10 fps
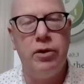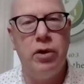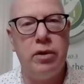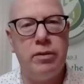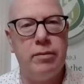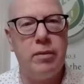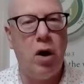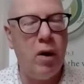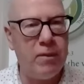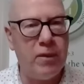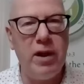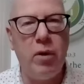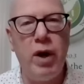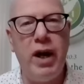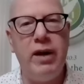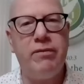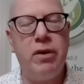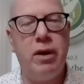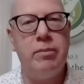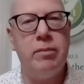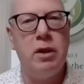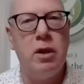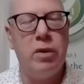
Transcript: You're hopefully away from